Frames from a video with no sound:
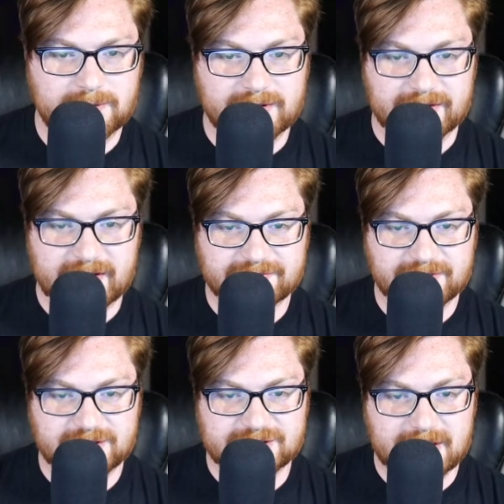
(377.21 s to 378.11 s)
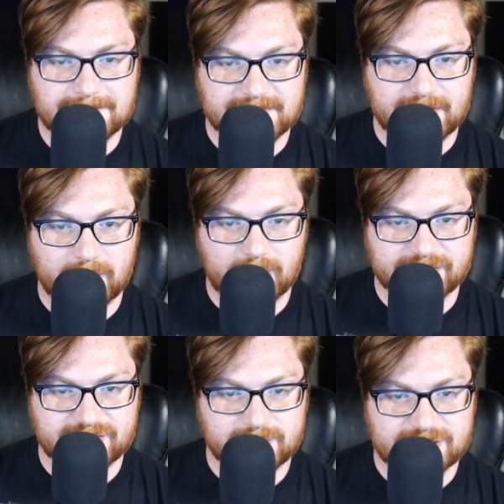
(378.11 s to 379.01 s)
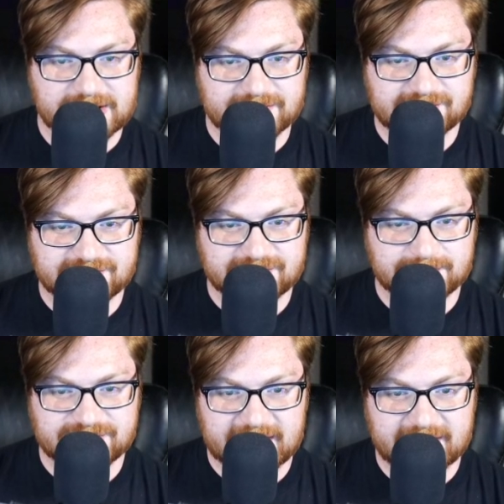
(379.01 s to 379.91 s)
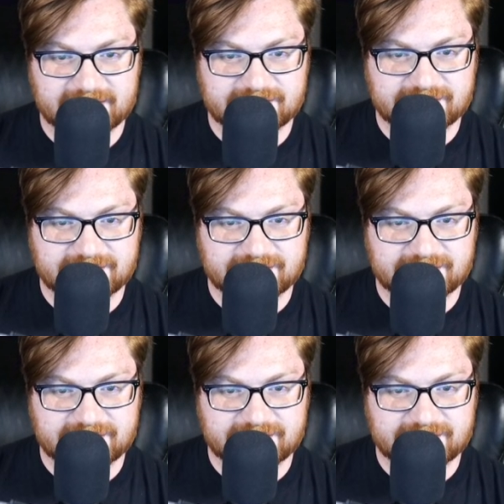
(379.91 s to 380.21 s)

Okay, that finished up, and now it wants to check the system status.